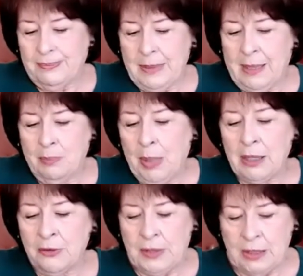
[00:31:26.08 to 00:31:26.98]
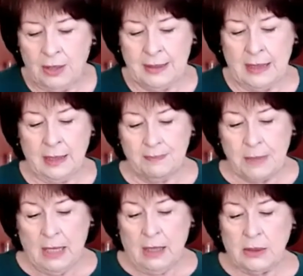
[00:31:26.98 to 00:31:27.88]
polyphenols in it.
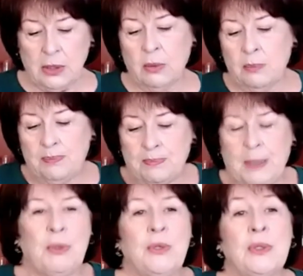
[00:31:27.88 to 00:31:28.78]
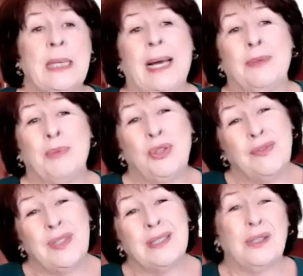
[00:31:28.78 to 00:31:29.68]
So people use that. The beauty of
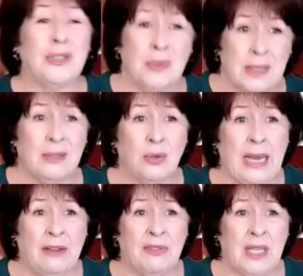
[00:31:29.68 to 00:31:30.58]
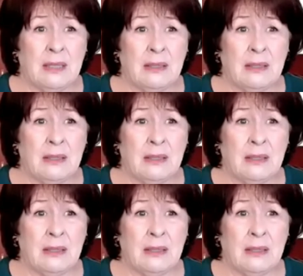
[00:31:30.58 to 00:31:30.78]
it is also it has no caffeine.